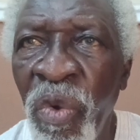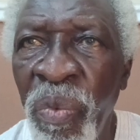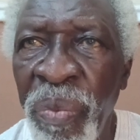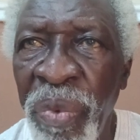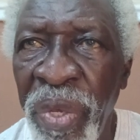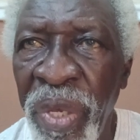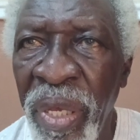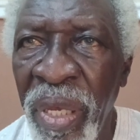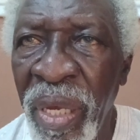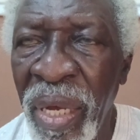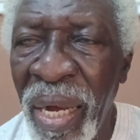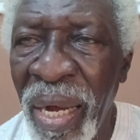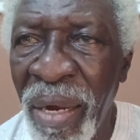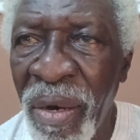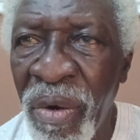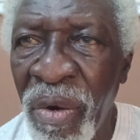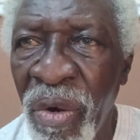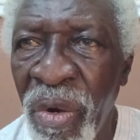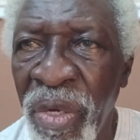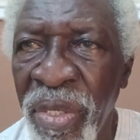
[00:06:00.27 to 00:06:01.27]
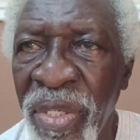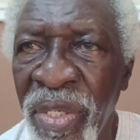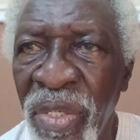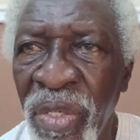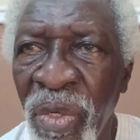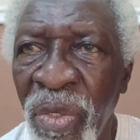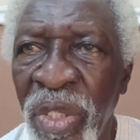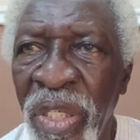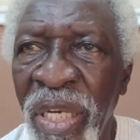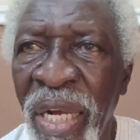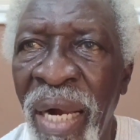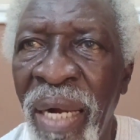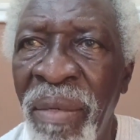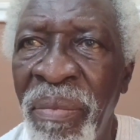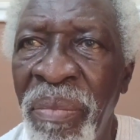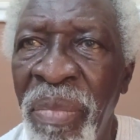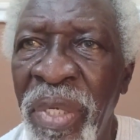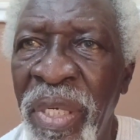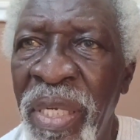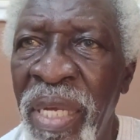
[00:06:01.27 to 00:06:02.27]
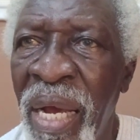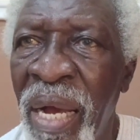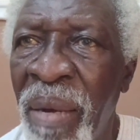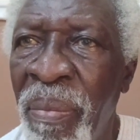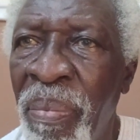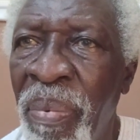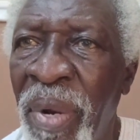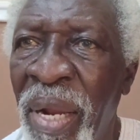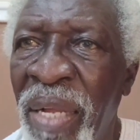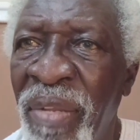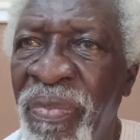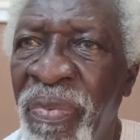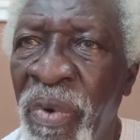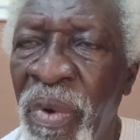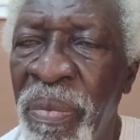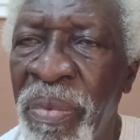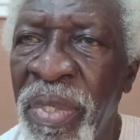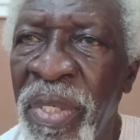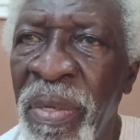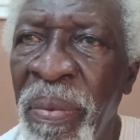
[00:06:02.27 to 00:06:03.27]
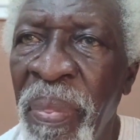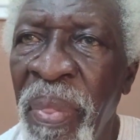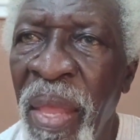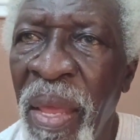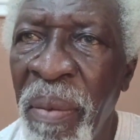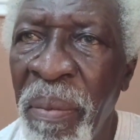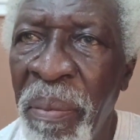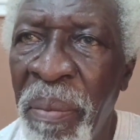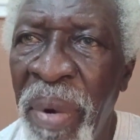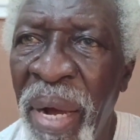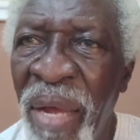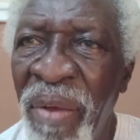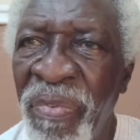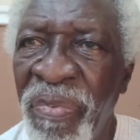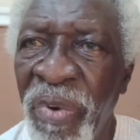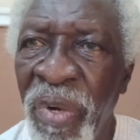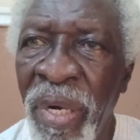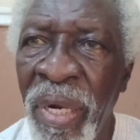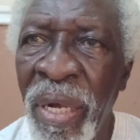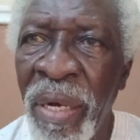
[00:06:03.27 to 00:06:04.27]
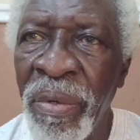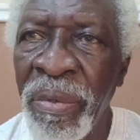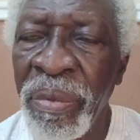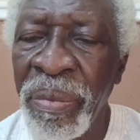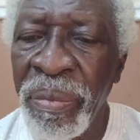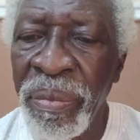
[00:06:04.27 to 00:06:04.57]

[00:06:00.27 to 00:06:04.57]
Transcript: me across social media platforms. Bye for now.